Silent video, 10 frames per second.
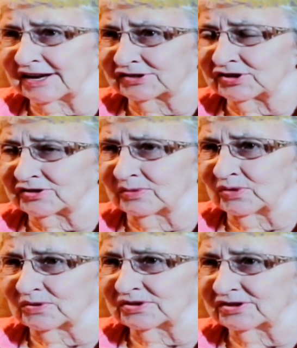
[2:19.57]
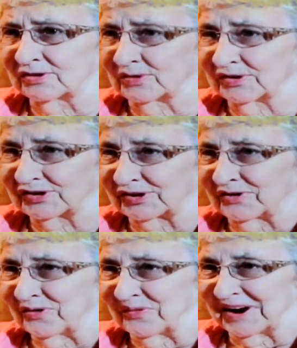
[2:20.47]
to catch the boat to go to
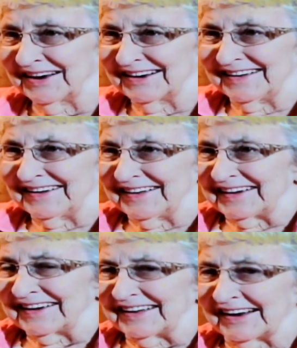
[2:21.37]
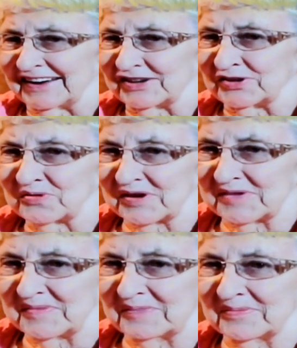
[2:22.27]
Tacoma. And I do
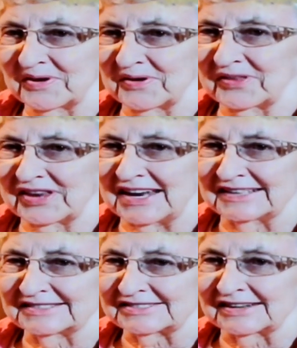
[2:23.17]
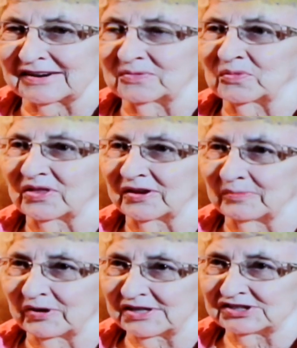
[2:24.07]
remember the incident when
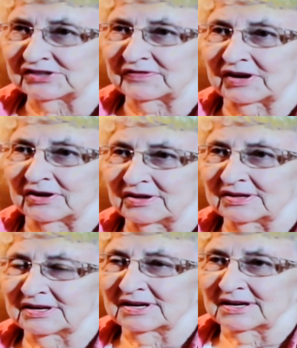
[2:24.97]
the bridge fell.